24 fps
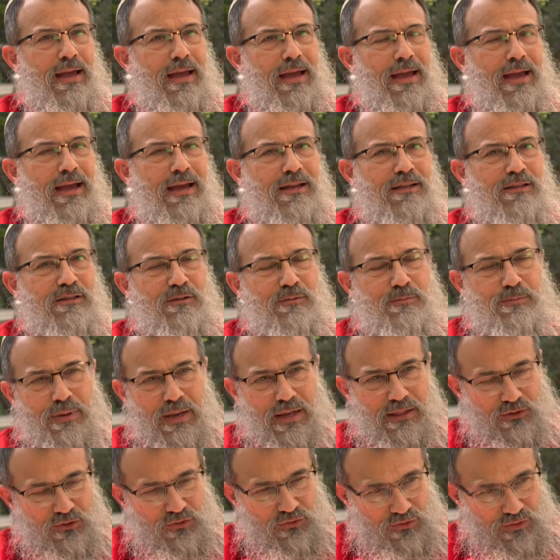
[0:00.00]
and
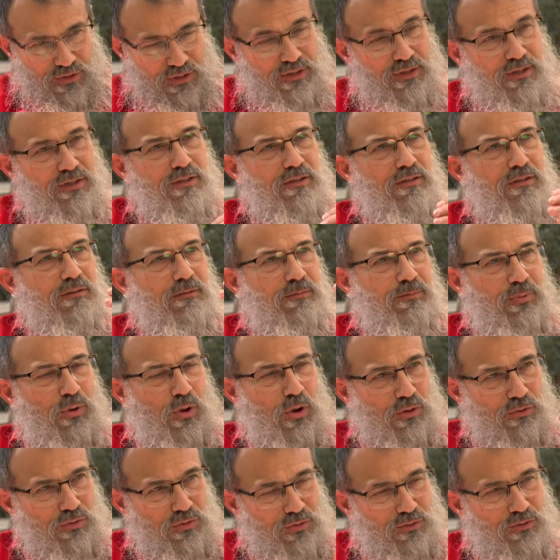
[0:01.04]
Palestinian
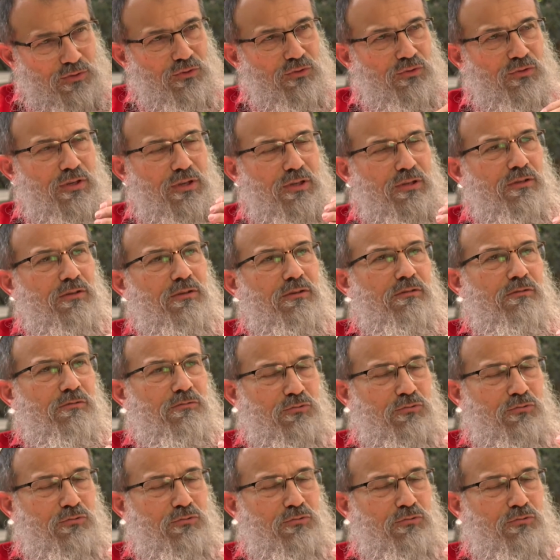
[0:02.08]
partners in